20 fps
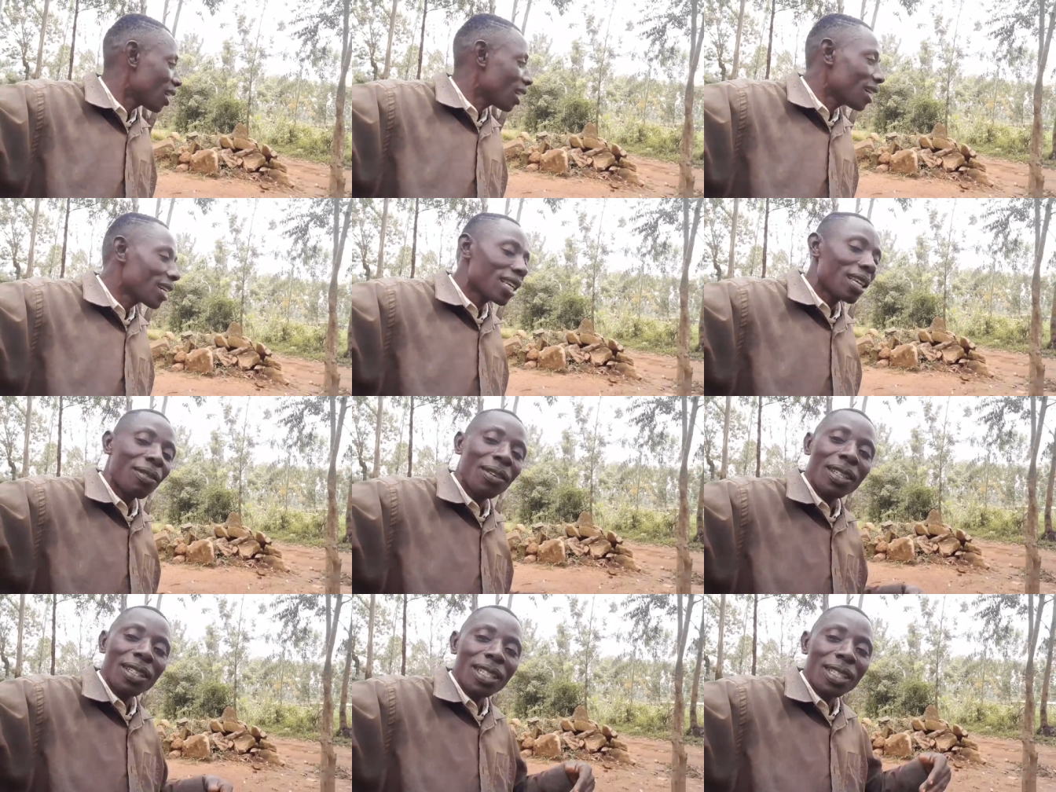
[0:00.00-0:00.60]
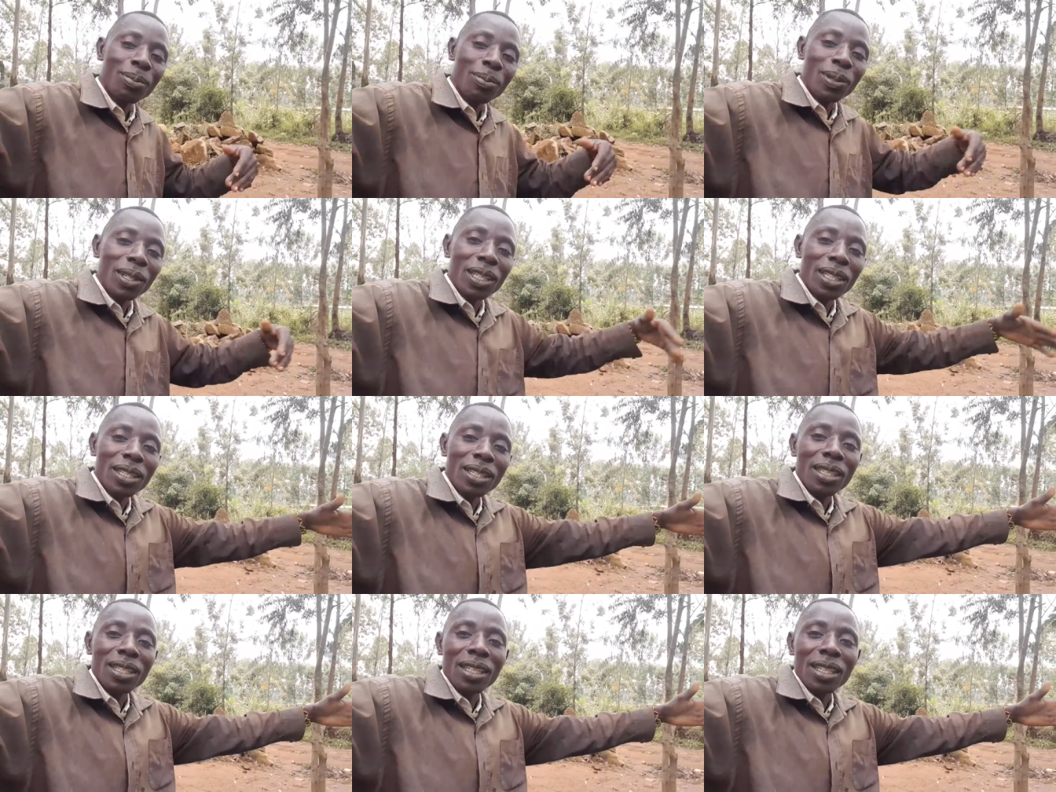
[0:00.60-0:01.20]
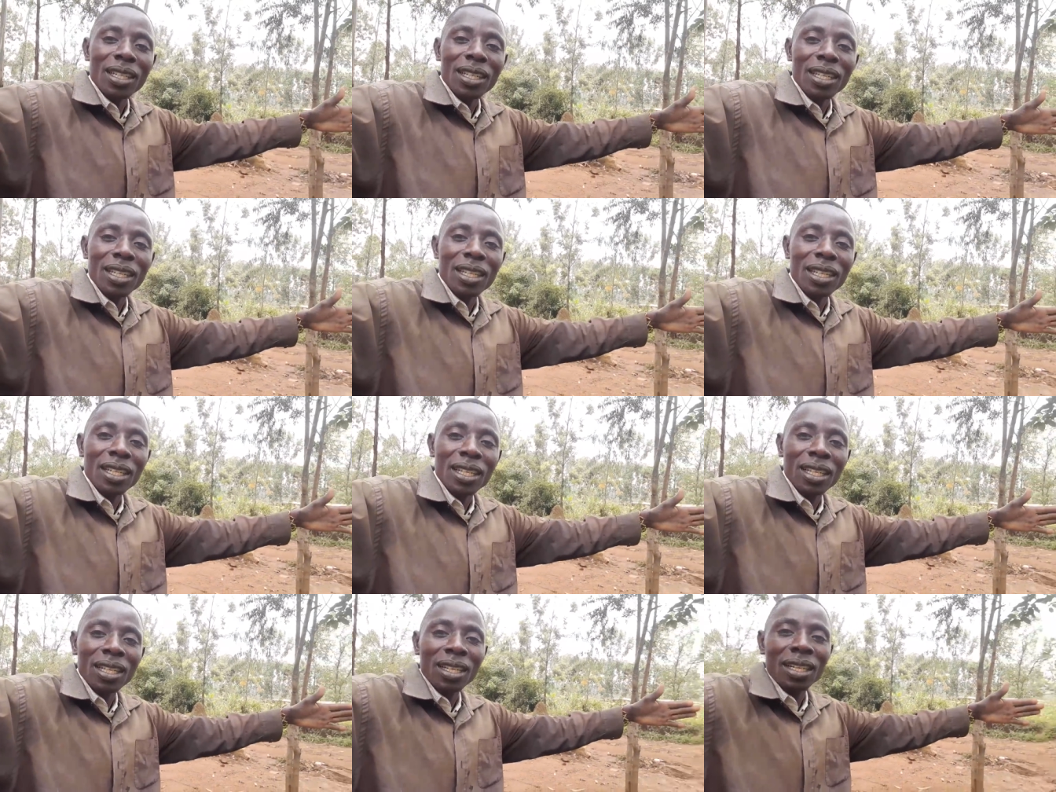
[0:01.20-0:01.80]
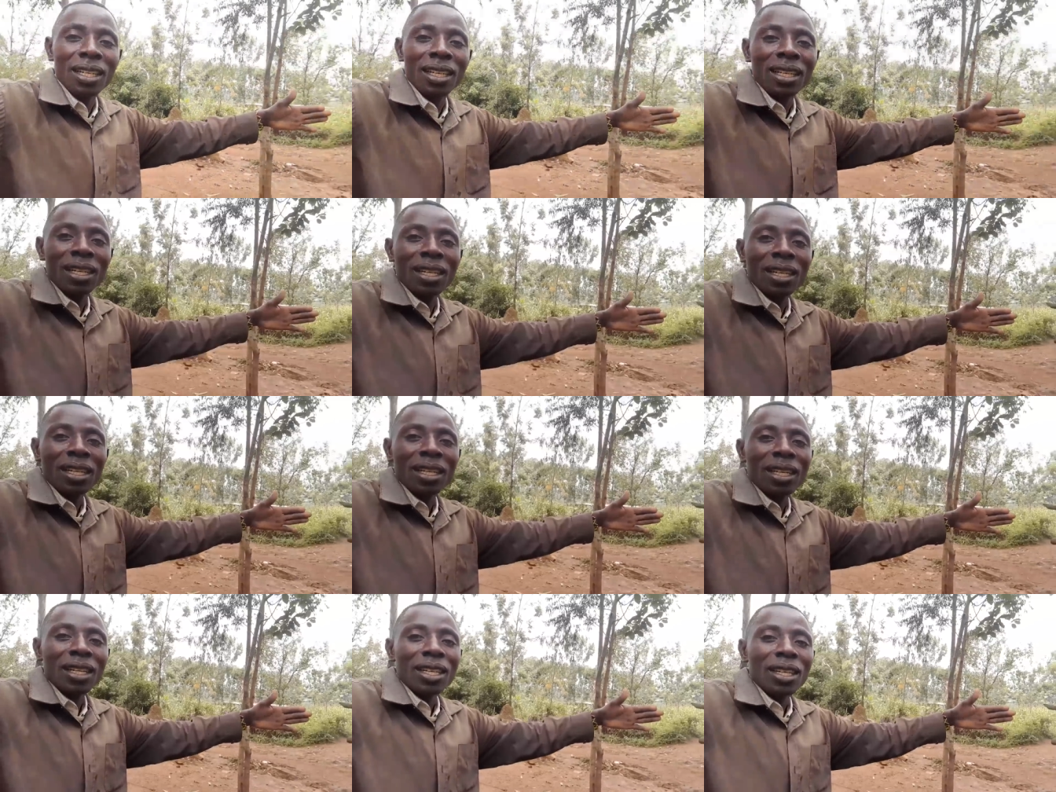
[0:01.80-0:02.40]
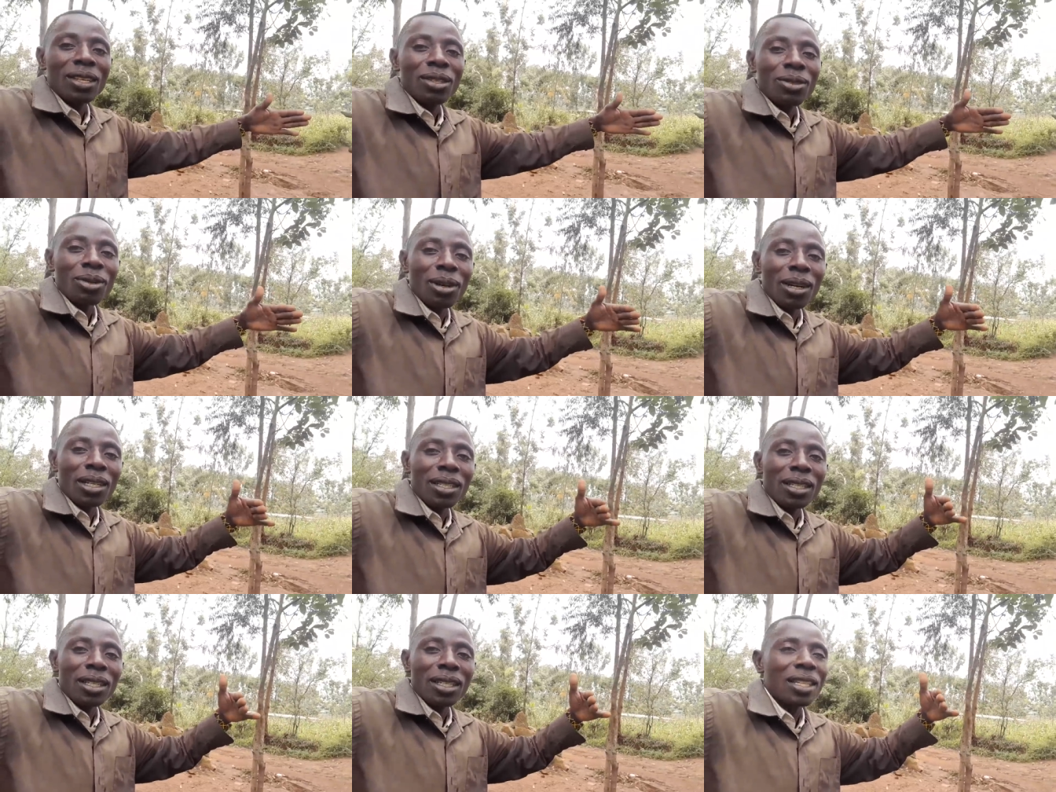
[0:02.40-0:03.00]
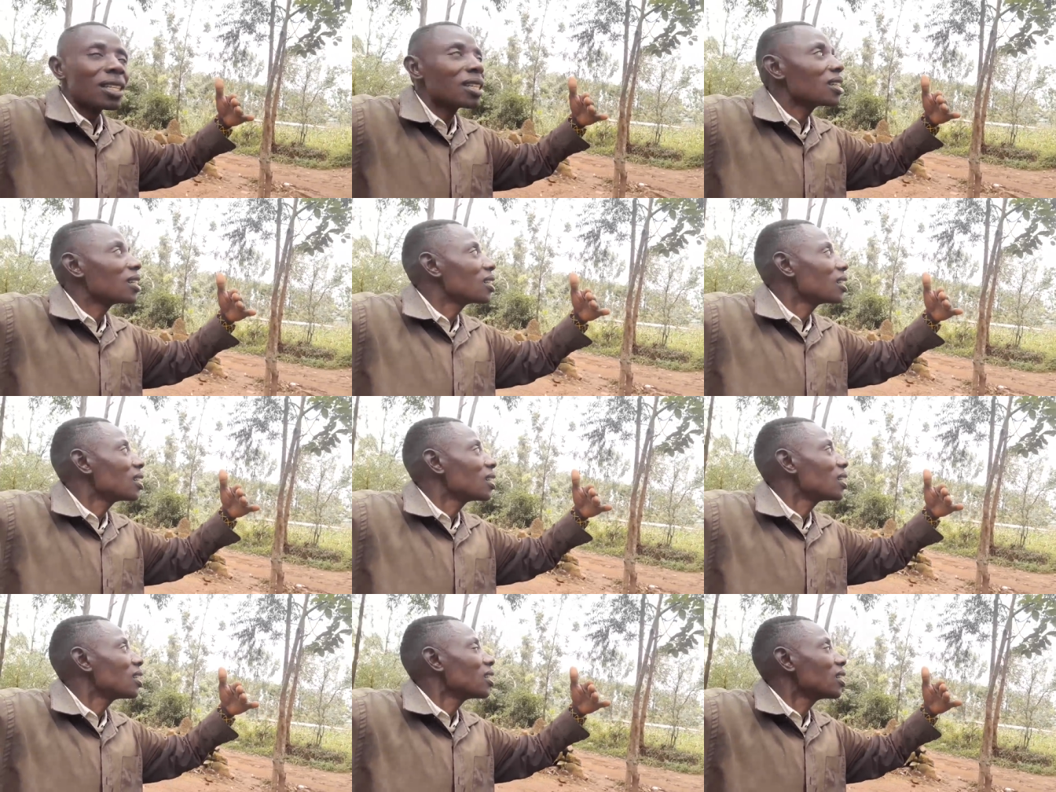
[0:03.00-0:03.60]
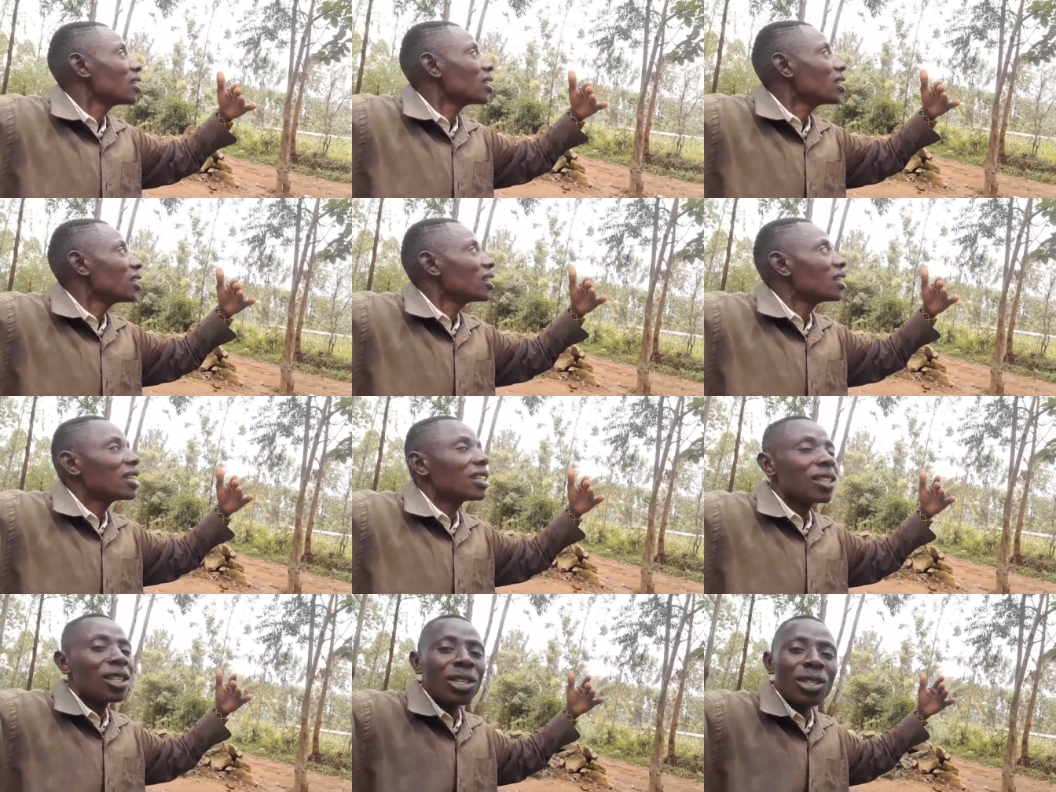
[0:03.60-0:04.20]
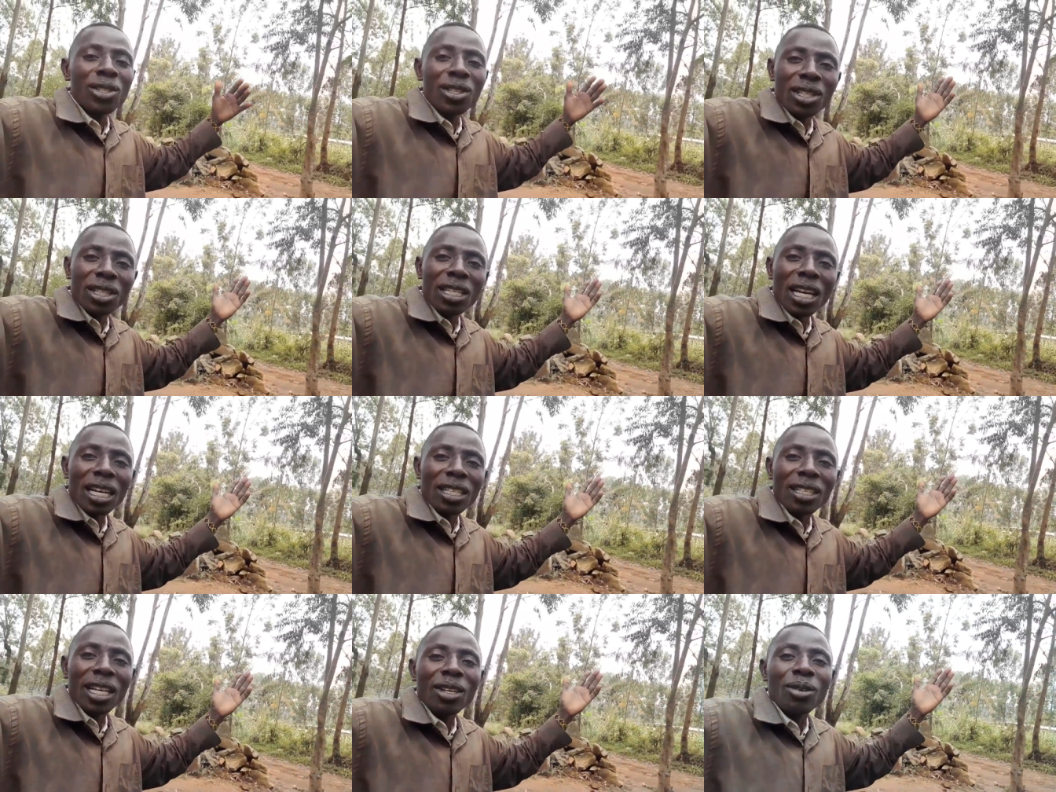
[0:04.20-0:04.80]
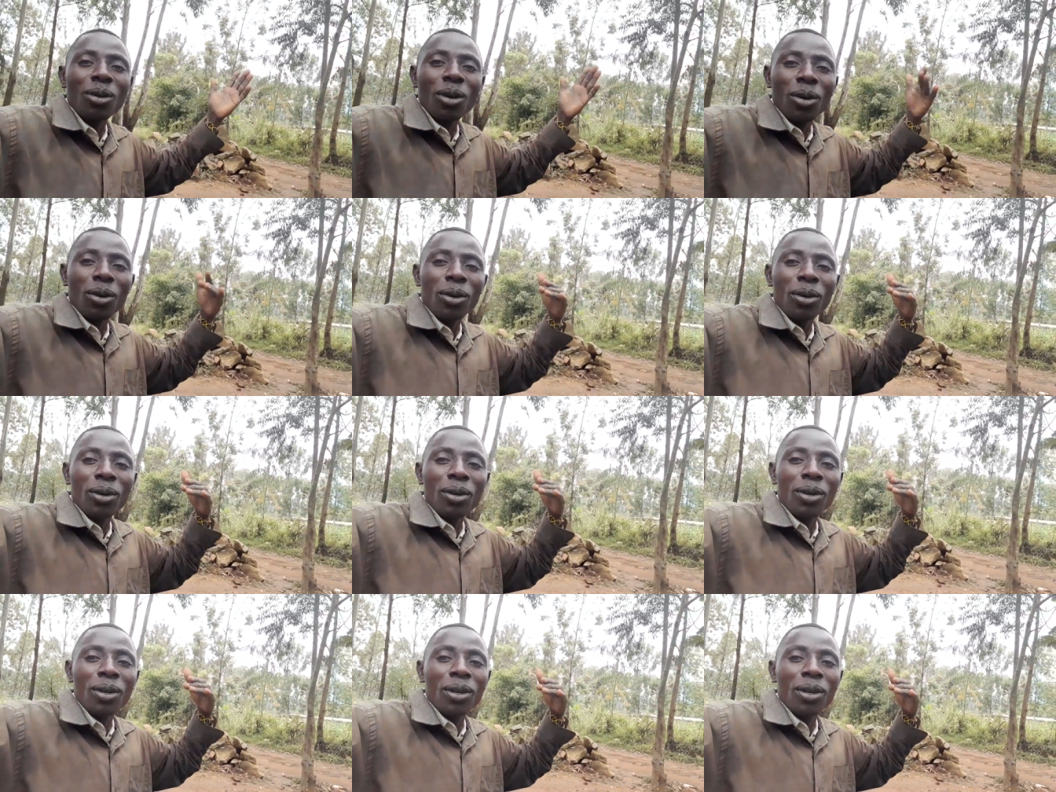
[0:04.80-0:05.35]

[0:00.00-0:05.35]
I've given this place. So as these trees, as they grow,